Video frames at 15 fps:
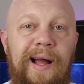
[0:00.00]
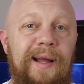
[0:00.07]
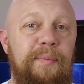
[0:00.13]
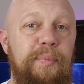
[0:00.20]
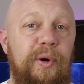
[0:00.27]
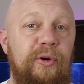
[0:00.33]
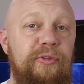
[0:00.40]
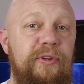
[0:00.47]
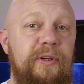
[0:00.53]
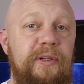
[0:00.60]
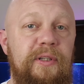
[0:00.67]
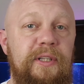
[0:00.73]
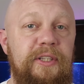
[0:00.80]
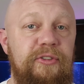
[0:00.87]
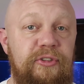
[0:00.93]
I
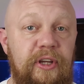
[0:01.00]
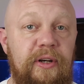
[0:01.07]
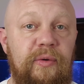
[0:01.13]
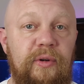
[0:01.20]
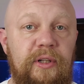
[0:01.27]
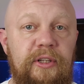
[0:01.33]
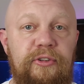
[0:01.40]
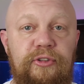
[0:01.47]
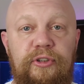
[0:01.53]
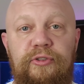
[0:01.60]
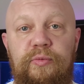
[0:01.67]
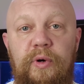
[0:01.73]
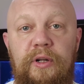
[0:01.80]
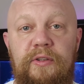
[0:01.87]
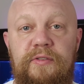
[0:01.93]
personally generally
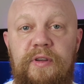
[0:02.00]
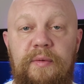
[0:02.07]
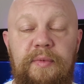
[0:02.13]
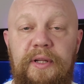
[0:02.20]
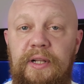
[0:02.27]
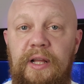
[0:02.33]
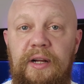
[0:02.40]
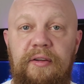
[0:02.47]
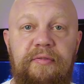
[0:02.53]
just run something like